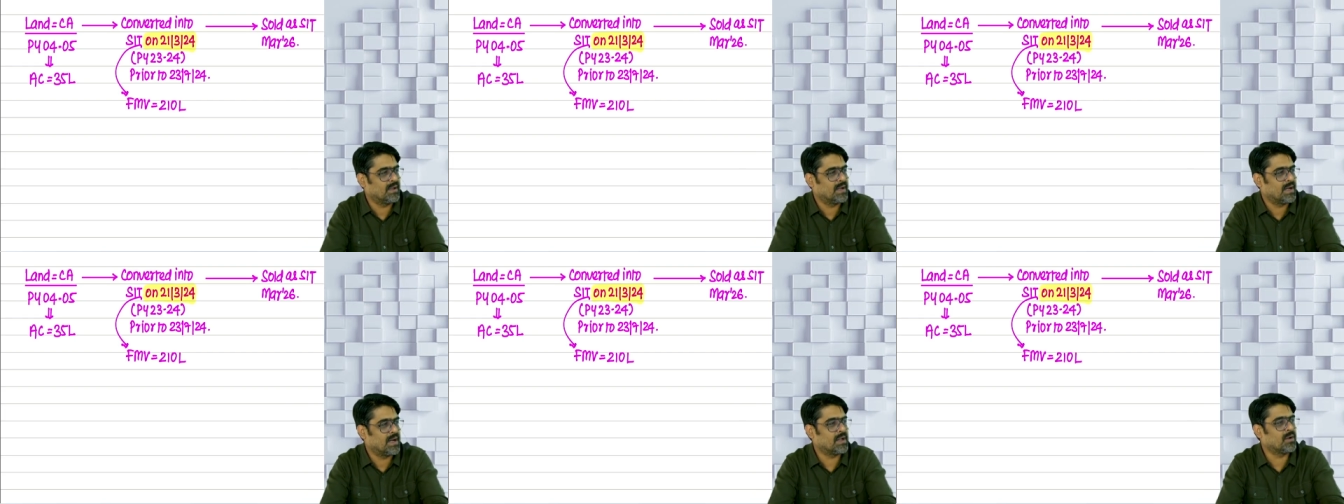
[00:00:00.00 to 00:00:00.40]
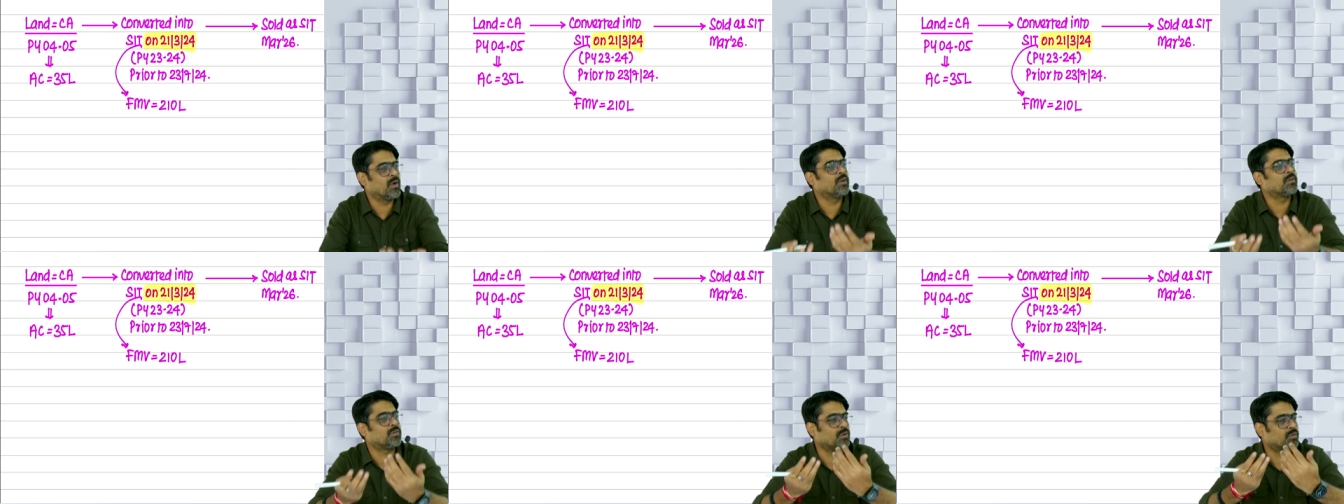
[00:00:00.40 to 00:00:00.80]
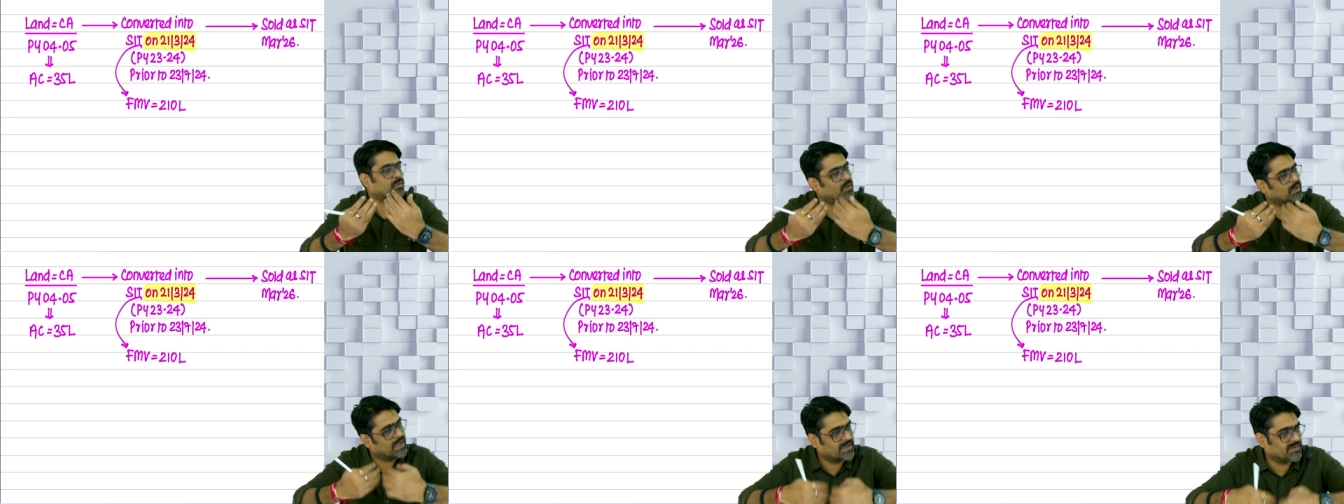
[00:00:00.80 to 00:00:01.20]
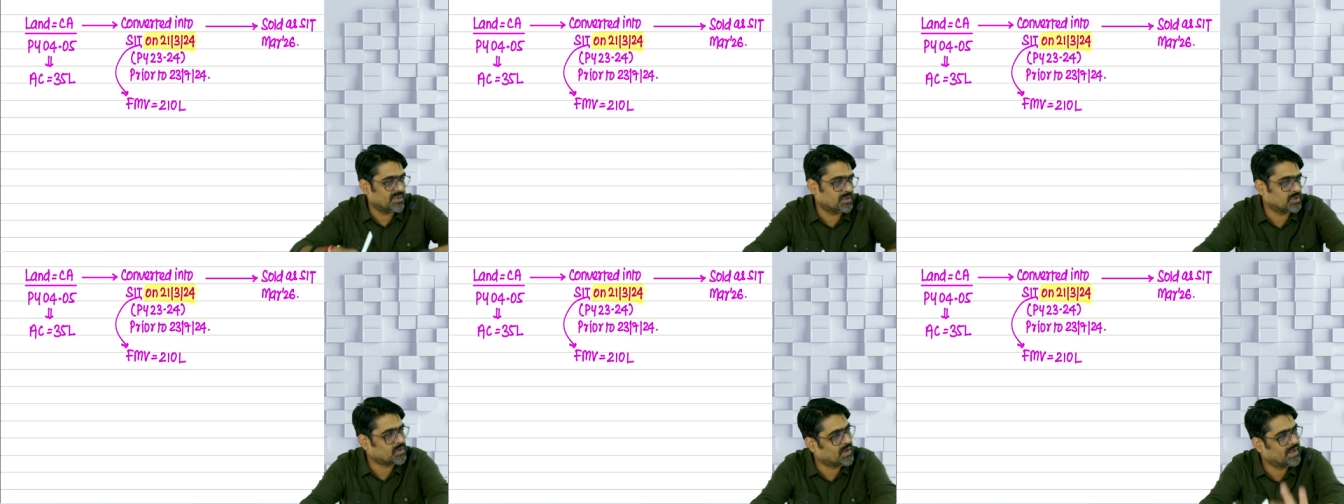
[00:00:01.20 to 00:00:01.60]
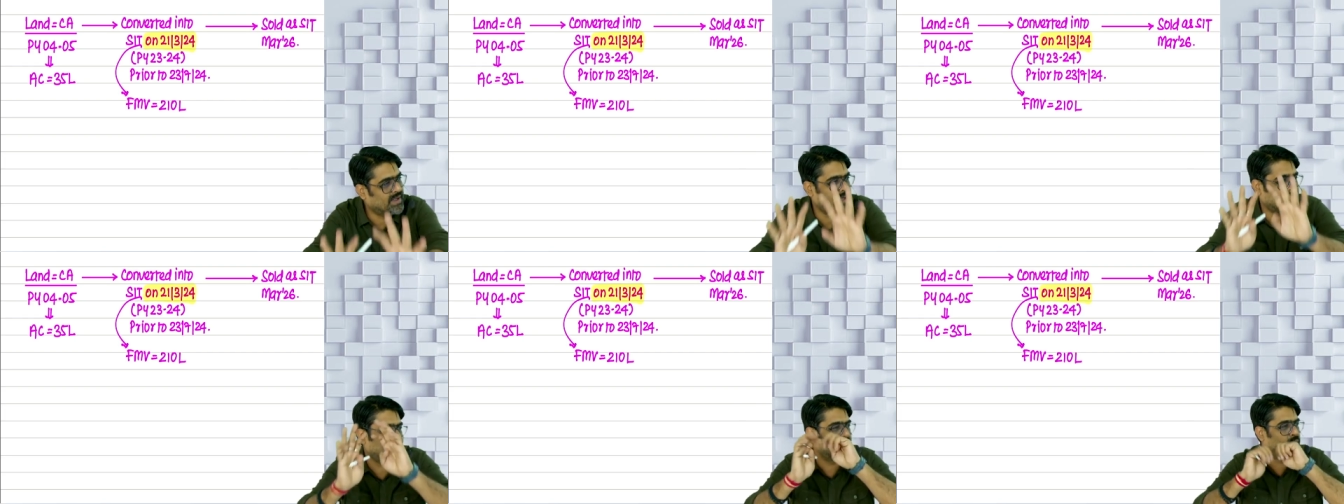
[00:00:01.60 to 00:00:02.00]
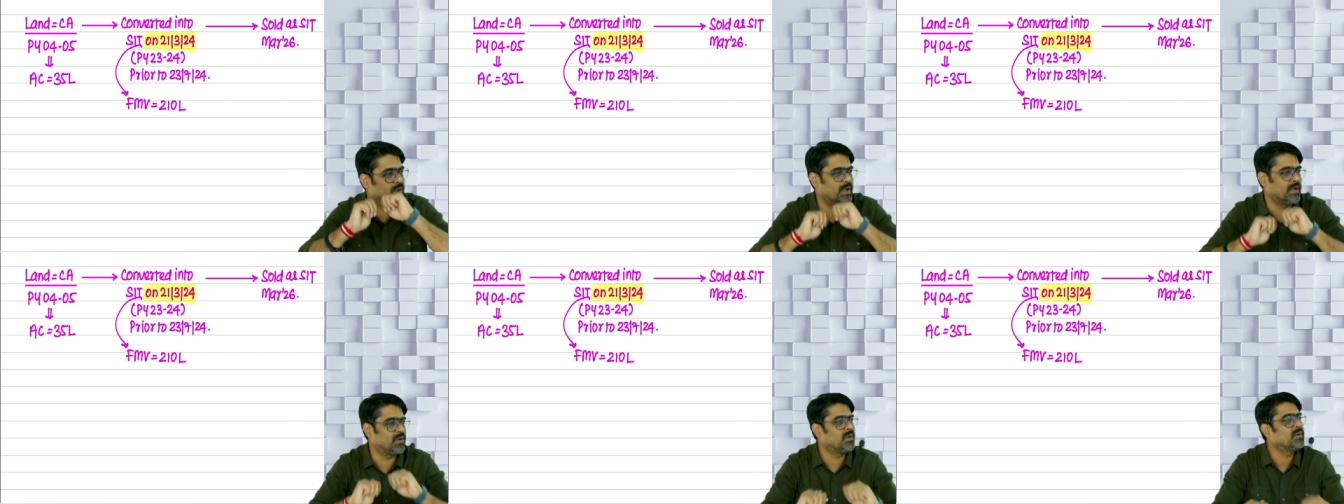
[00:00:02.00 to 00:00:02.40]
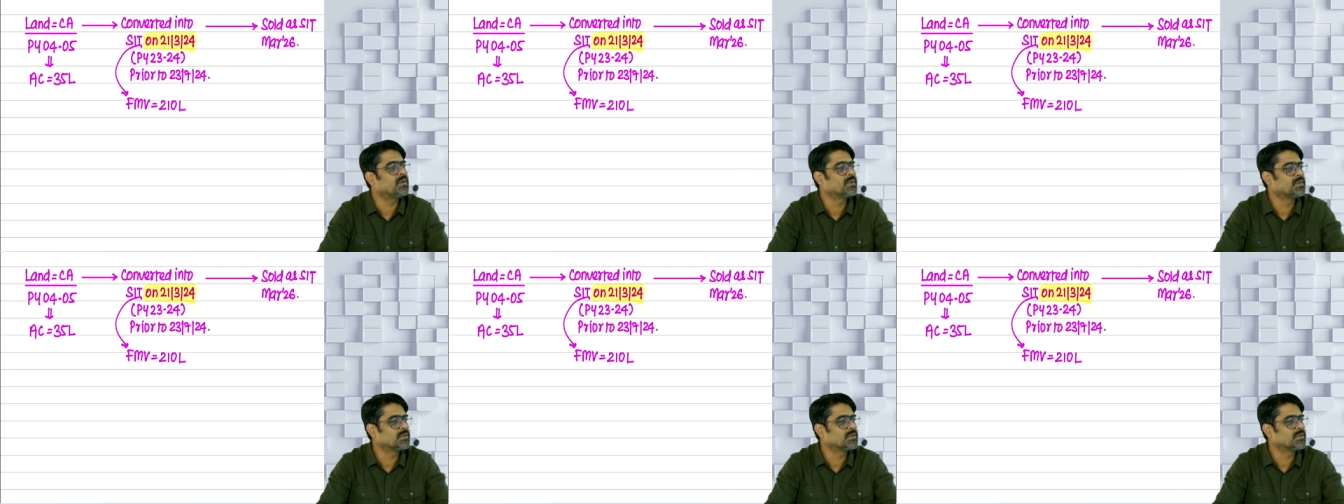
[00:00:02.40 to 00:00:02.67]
are also sold as your stock in trade only, no?